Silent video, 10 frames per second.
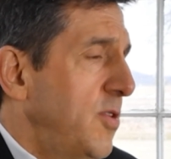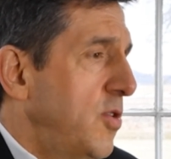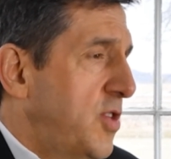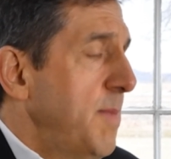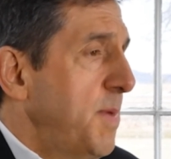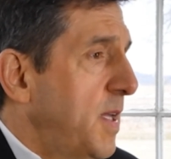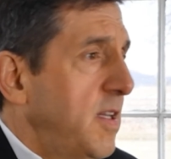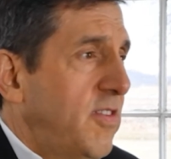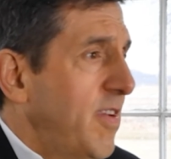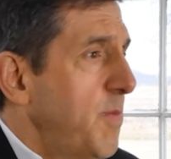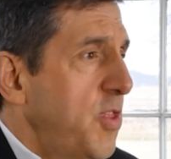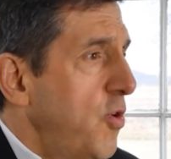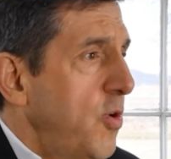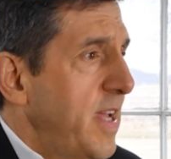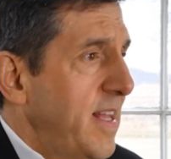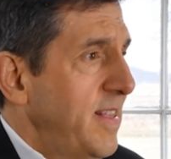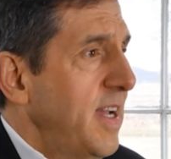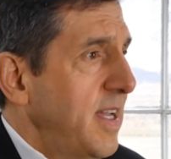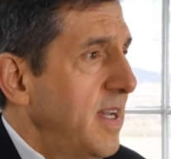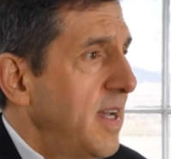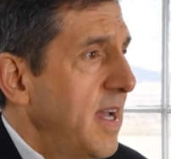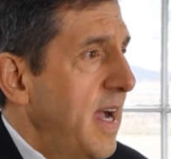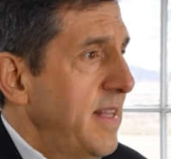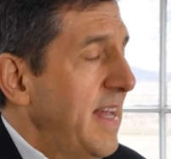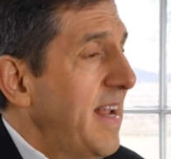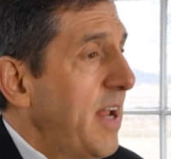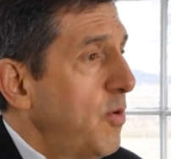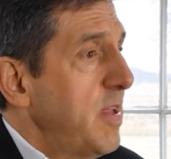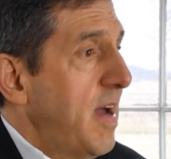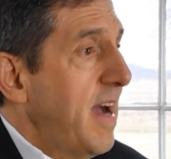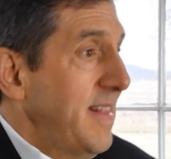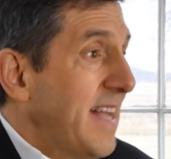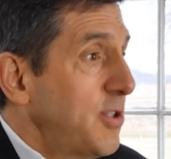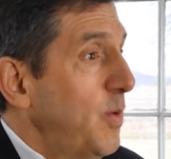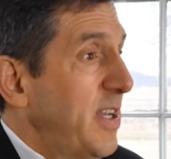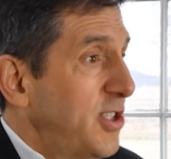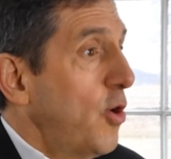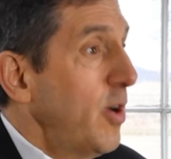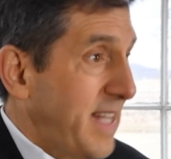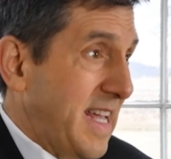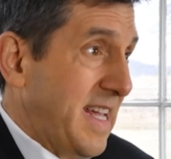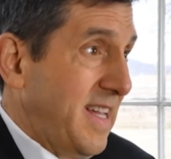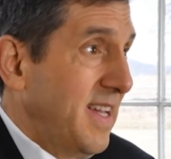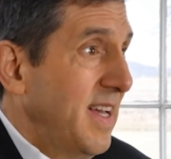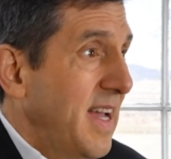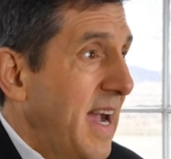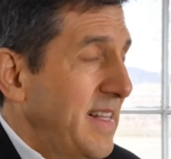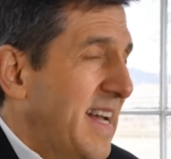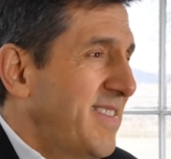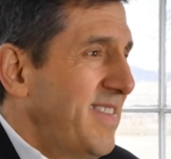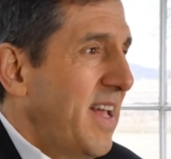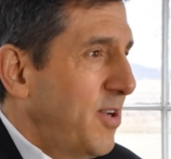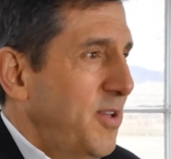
typically 7:30 at night, and then that's when I start to eat, and that's not a good